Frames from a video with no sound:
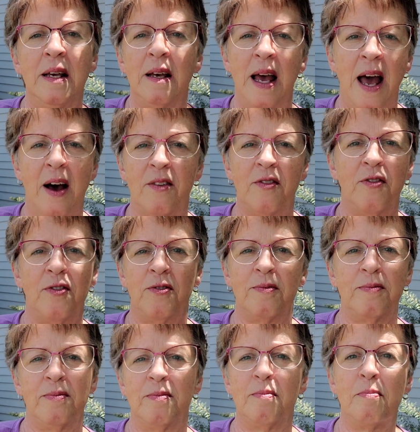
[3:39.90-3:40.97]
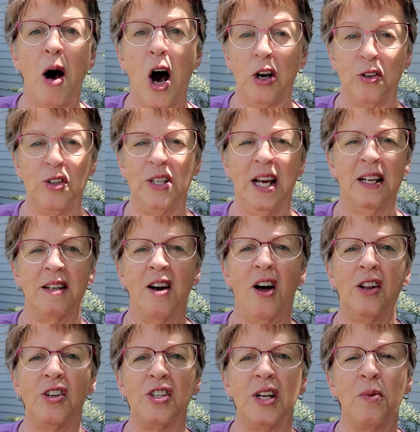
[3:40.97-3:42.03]
have modern
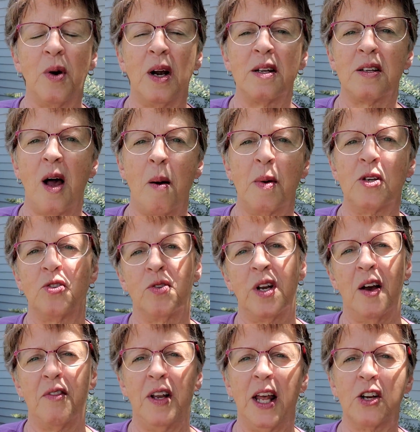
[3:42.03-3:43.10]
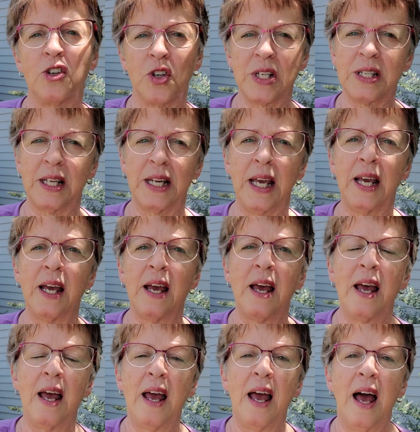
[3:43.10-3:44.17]
technology, whereas Amish don't have electricity,
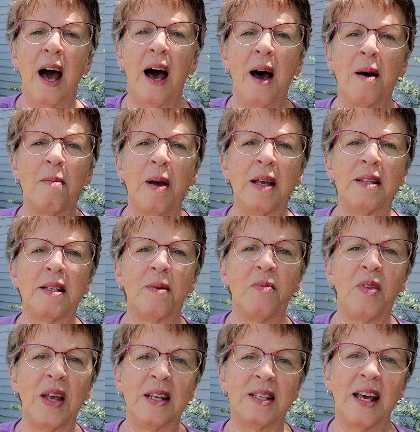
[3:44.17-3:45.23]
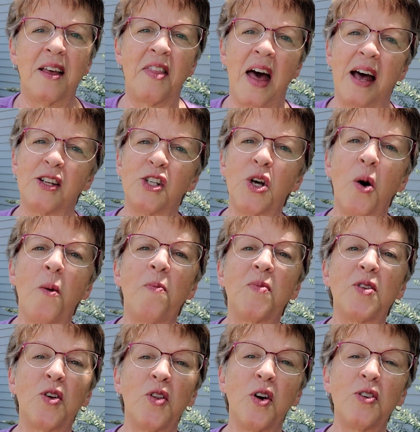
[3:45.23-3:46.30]
and some things like that. So
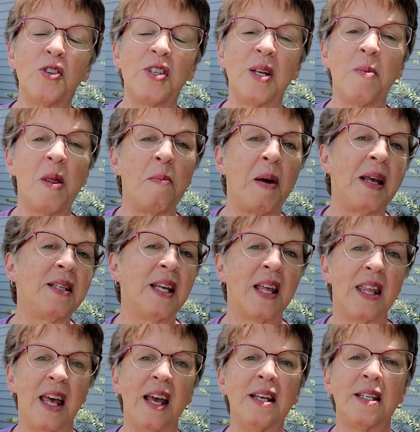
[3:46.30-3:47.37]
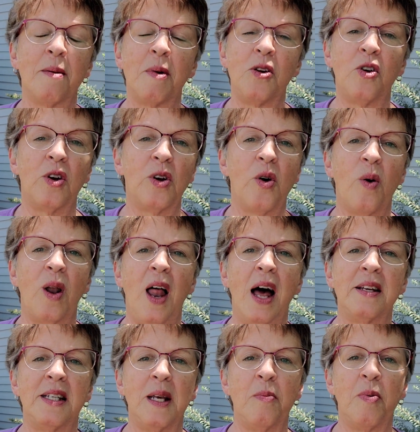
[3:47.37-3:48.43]
those are some of the basic things. I mean, you could go a
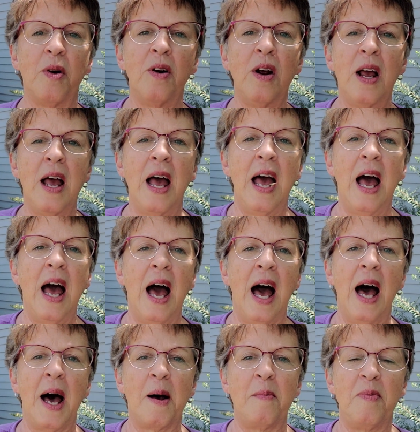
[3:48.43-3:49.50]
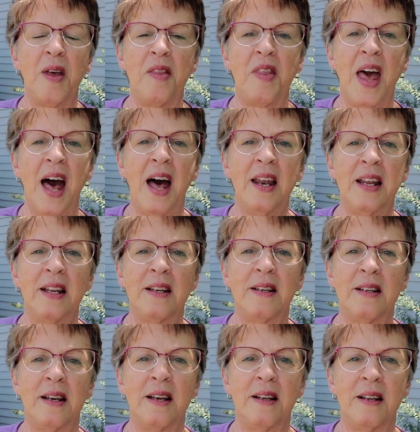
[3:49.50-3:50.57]
lot deeper than that in